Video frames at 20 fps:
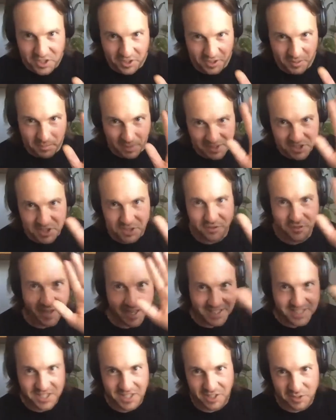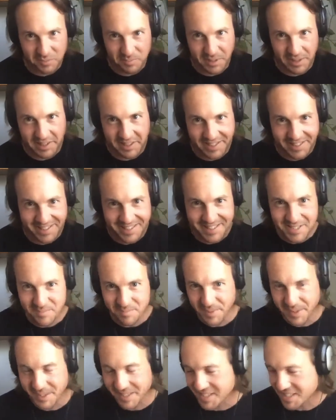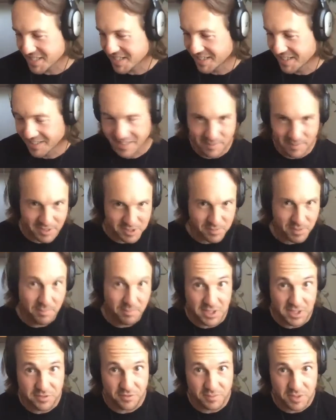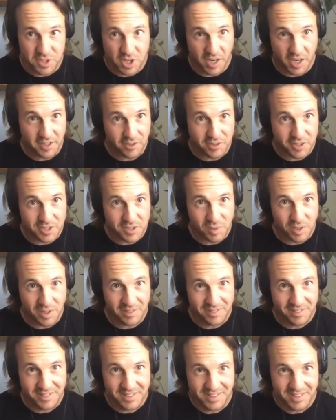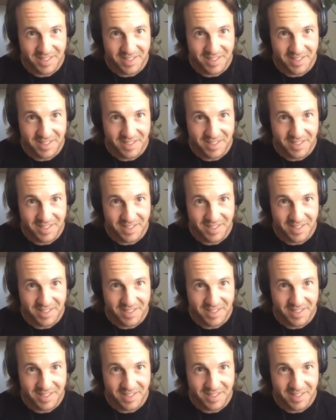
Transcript: got a bunch of exiled billionaires, but there must be a bunch from China as well.